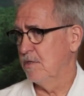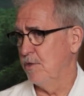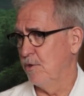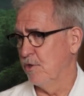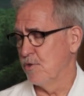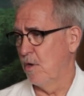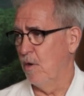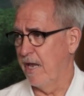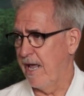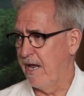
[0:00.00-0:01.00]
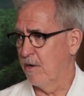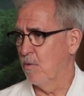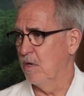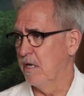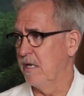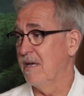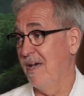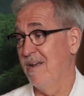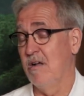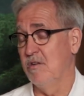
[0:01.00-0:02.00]
to control it adequately
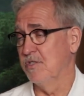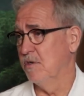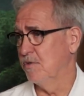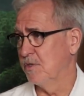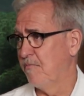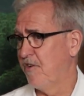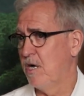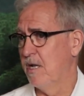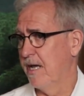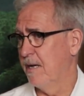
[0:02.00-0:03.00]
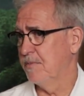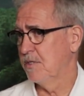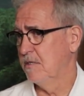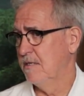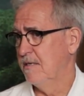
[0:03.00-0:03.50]
and also some fall apps